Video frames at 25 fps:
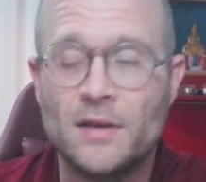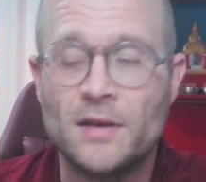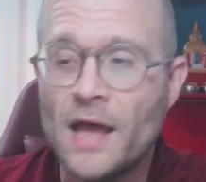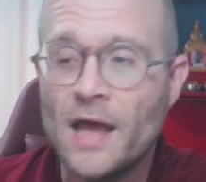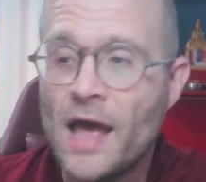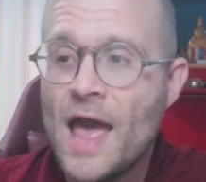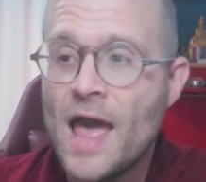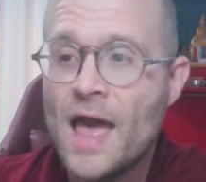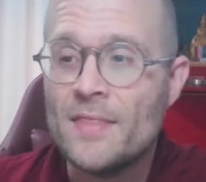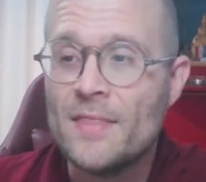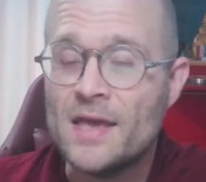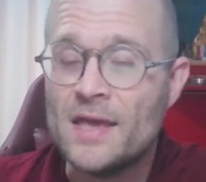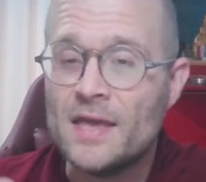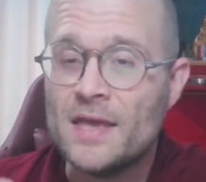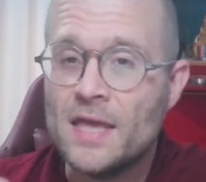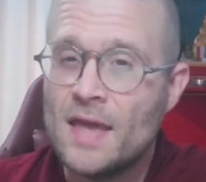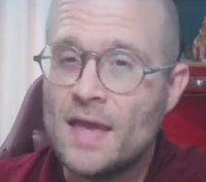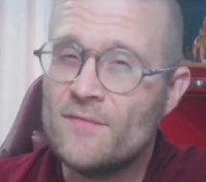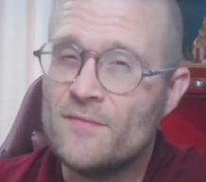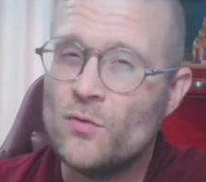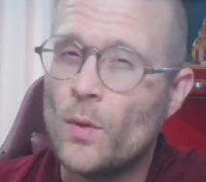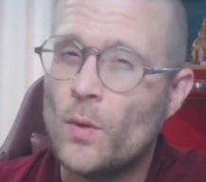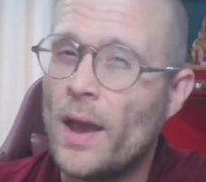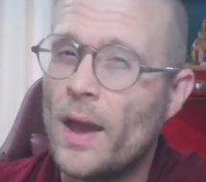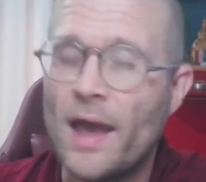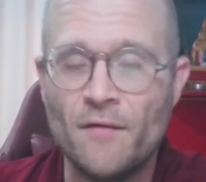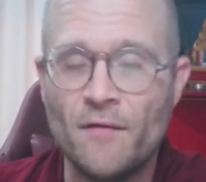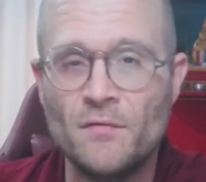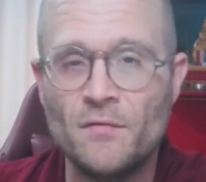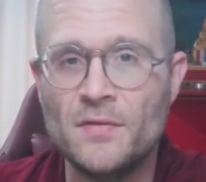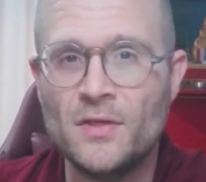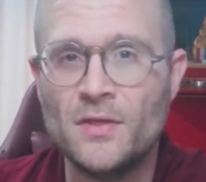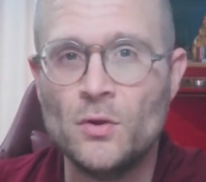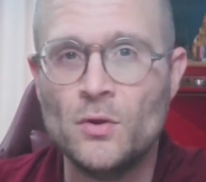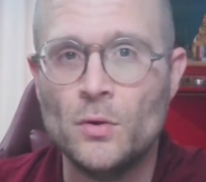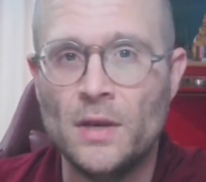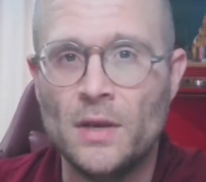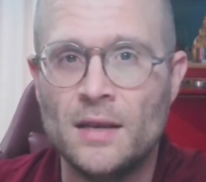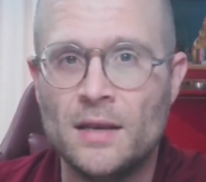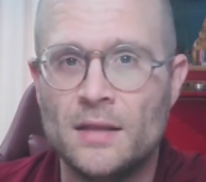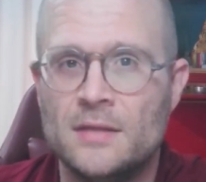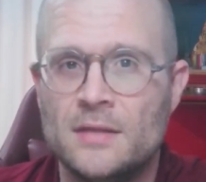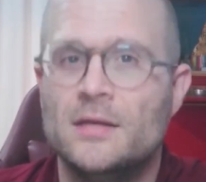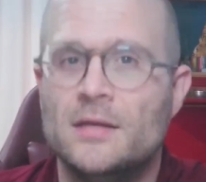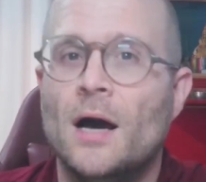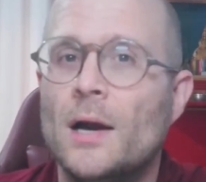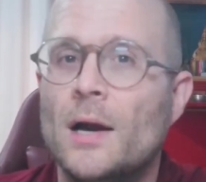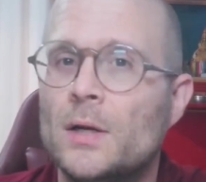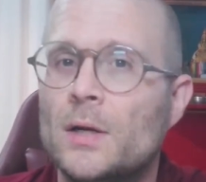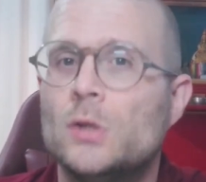They gave you everything you needed to
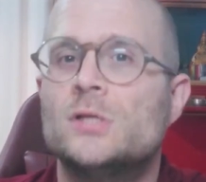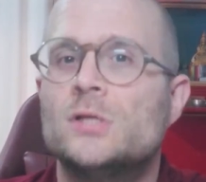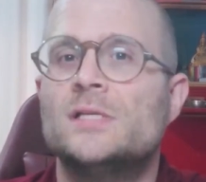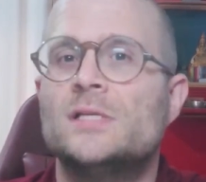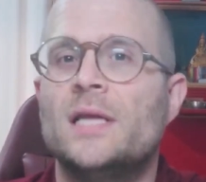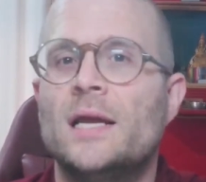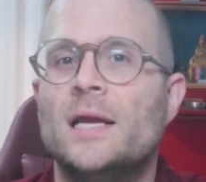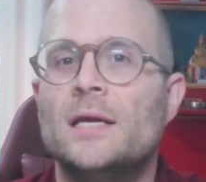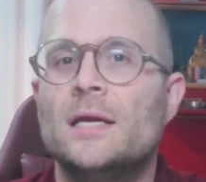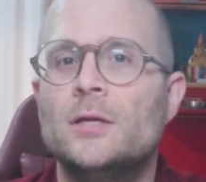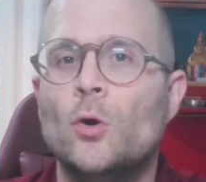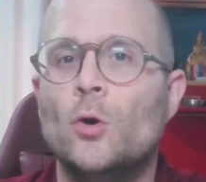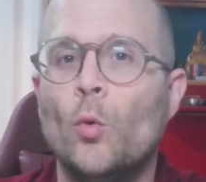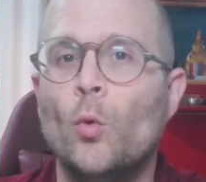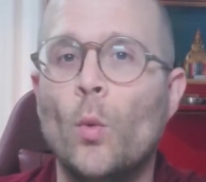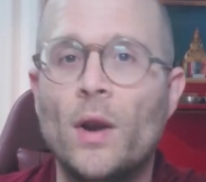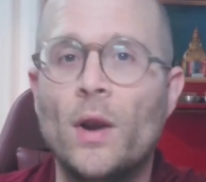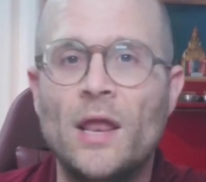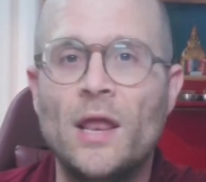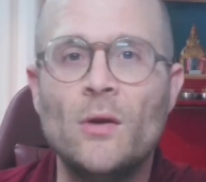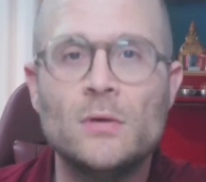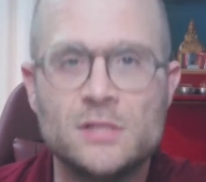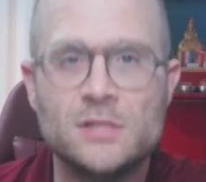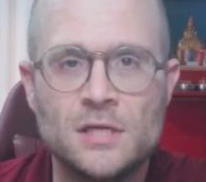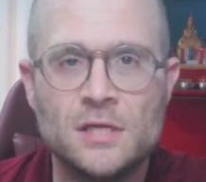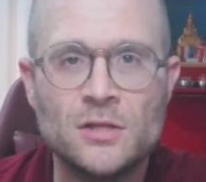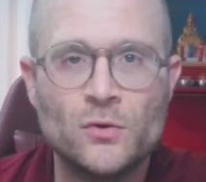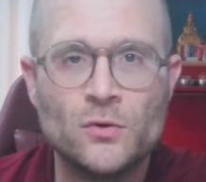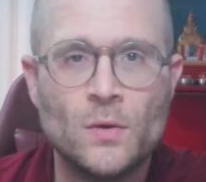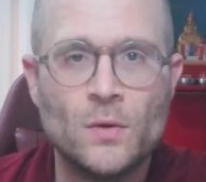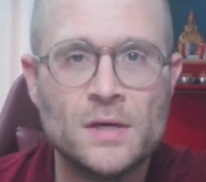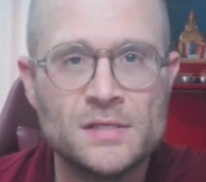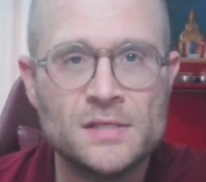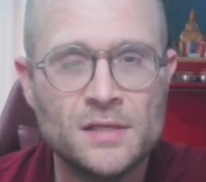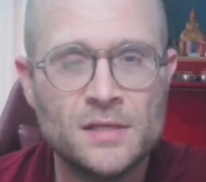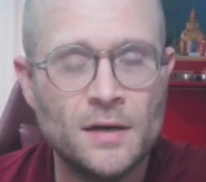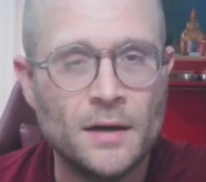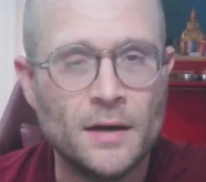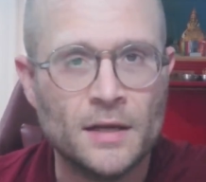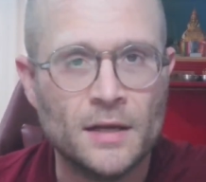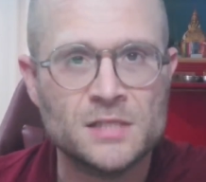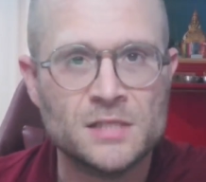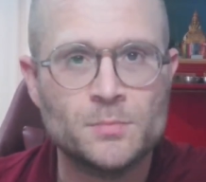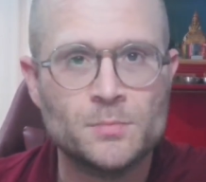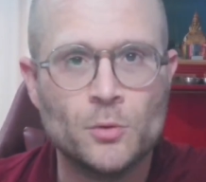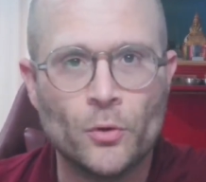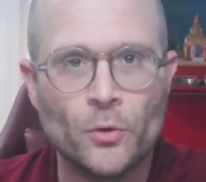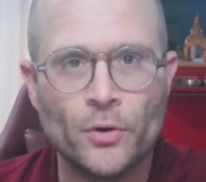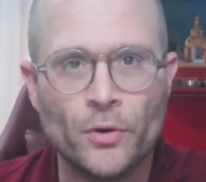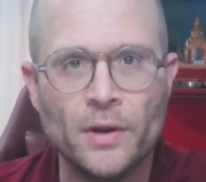understand what he was interested in
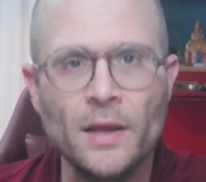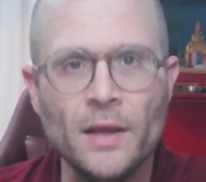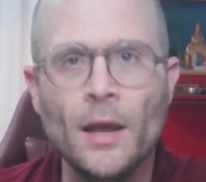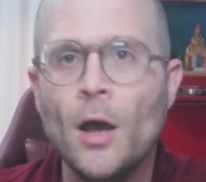exploring,